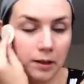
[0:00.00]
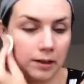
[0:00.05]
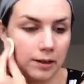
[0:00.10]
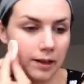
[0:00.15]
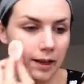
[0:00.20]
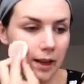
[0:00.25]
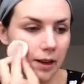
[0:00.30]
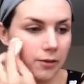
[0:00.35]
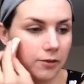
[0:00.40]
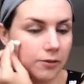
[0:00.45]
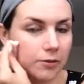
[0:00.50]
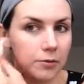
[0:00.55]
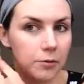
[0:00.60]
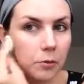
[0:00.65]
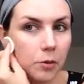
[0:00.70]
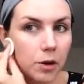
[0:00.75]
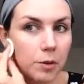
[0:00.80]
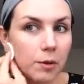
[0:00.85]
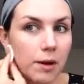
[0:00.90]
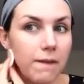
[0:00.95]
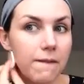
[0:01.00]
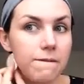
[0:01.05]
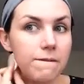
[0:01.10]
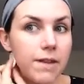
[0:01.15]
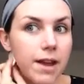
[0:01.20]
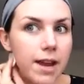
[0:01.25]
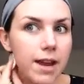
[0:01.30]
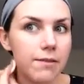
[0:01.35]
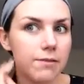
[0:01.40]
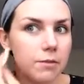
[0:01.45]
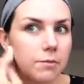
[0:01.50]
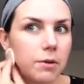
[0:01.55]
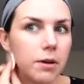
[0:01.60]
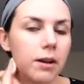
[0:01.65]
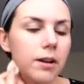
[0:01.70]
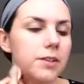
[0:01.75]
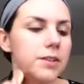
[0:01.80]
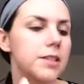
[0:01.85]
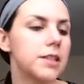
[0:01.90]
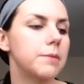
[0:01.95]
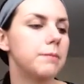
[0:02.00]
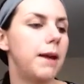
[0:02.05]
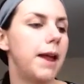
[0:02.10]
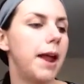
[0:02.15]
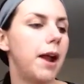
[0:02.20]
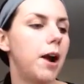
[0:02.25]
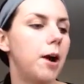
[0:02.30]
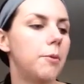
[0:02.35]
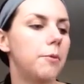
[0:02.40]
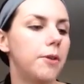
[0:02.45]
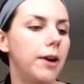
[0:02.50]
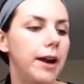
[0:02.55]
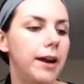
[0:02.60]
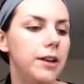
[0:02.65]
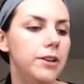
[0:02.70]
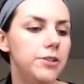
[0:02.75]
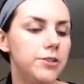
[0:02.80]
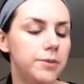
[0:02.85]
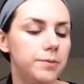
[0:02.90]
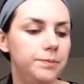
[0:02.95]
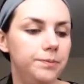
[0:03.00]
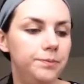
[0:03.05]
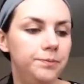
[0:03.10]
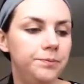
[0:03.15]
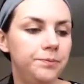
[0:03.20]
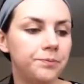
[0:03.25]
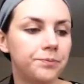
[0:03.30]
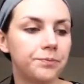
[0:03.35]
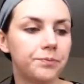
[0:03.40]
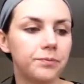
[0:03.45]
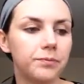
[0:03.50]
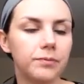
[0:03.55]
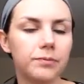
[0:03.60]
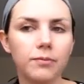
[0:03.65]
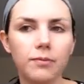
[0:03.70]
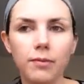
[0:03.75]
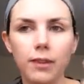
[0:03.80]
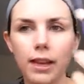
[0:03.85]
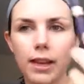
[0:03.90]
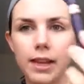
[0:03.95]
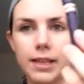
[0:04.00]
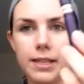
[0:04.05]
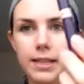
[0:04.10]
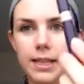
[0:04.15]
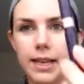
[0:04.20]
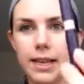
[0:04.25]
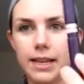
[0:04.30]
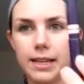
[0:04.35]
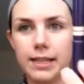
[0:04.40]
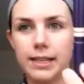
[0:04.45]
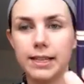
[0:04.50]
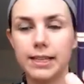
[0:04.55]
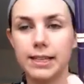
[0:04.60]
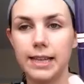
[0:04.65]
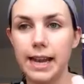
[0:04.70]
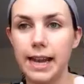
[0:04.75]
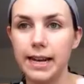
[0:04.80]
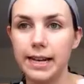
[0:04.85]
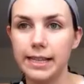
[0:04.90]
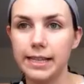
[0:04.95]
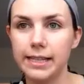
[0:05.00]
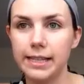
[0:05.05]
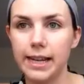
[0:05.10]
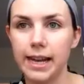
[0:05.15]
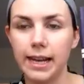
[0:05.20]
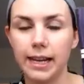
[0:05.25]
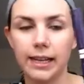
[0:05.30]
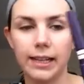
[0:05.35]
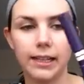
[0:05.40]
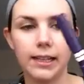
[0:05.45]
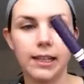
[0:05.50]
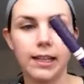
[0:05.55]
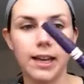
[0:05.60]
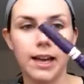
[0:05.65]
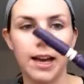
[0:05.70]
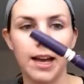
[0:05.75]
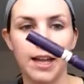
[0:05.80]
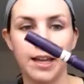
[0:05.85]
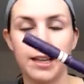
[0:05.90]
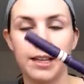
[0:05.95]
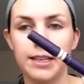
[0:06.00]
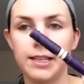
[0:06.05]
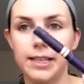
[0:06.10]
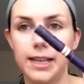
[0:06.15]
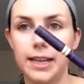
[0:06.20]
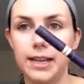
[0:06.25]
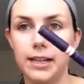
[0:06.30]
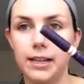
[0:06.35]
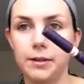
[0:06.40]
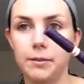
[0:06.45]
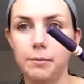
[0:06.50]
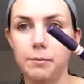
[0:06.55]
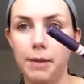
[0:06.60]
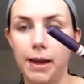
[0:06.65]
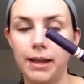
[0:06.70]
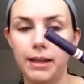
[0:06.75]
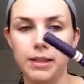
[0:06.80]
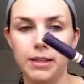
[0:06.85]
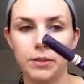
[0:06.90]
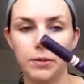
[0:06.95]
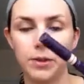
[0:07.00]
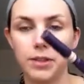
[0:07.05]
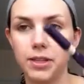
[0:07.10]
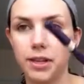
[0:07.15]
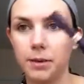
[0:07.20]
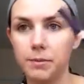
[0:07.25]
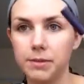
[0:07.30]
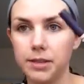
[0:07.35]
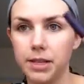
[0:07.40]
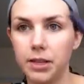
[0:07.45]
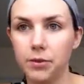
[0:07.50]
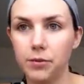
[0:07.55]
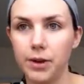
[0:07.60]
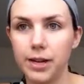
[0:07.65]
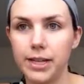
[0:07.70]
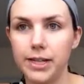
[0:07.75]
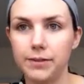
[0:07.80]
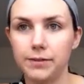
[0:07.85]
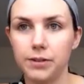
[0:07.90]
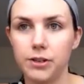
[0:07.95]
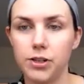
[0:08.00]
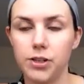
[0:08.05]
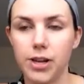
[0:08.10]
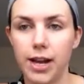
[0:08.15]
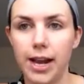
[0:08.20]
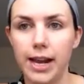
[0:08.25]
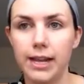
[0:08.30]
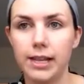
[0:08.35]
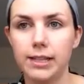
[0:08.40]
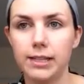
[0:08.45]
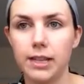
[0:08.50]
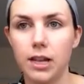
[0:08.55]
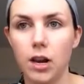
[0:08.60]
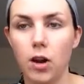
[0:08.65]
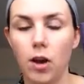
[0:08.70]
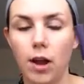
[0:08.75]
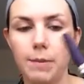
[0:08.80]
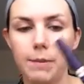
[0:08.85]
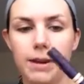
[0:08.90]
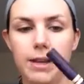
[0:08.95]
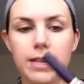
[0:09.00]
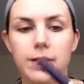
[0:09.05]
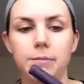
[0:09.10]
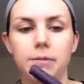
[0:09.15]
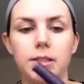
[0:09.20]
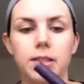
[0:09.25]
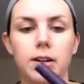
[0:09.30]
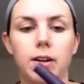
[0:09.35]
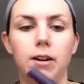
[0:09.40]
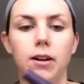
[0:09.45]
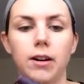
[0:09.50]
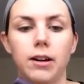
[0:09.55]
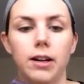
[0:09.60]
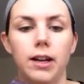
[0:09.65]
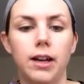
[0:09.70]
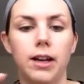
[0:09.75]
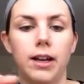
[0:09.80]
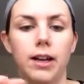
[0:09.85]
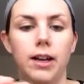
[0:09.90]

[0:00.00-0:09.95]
Now, from one of my favourite parts of the makeup range is the concealer stick, concealer pencil. This comes in 3 different shades, so light, medium and dark.